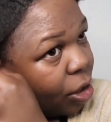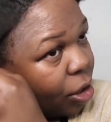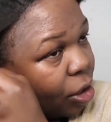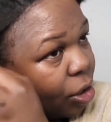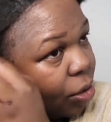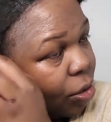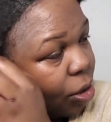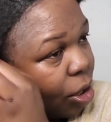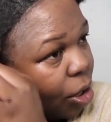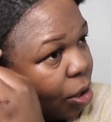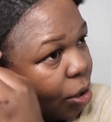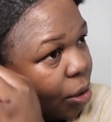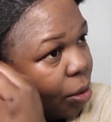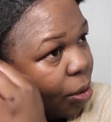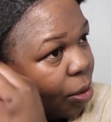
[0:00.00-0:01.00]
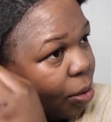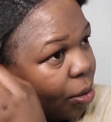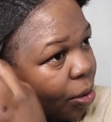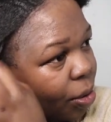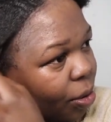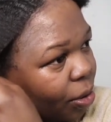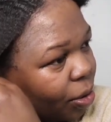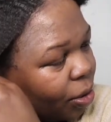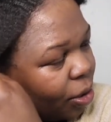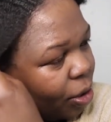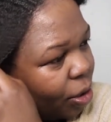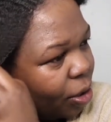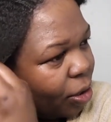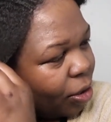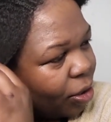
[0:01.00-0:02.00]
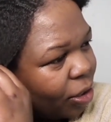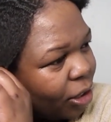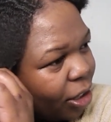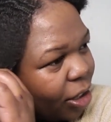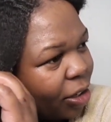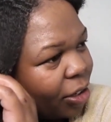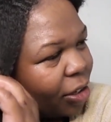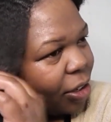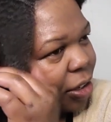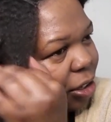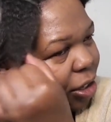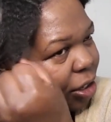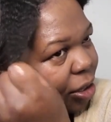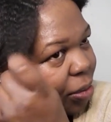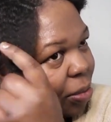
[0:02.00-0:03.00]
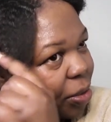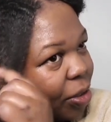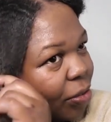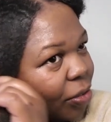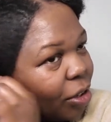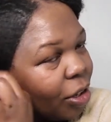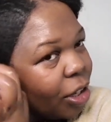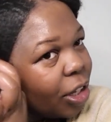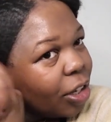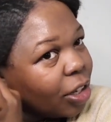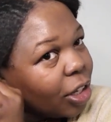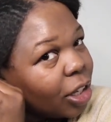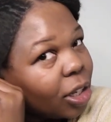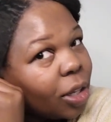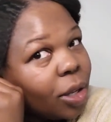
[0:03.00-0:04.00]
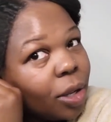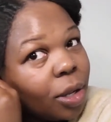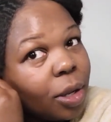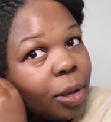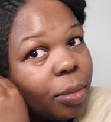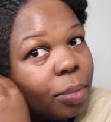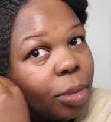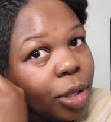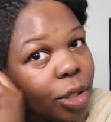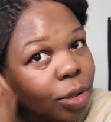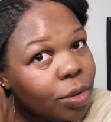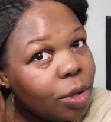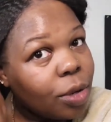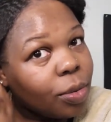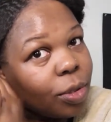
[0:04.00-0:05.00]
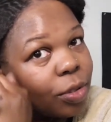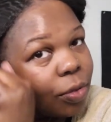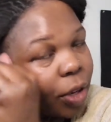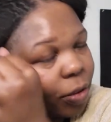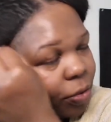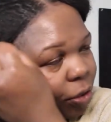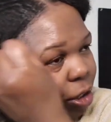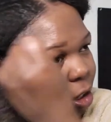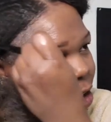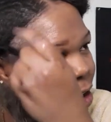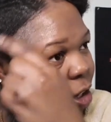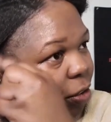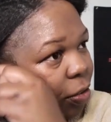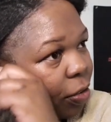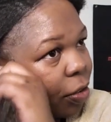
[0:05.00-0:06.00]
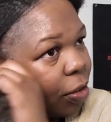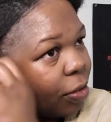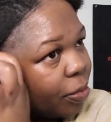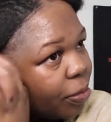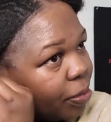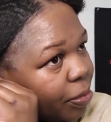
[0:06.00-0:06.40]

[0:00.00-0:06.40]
you know, wonder if y'all can hear King, but you know what's right for your hair, for real.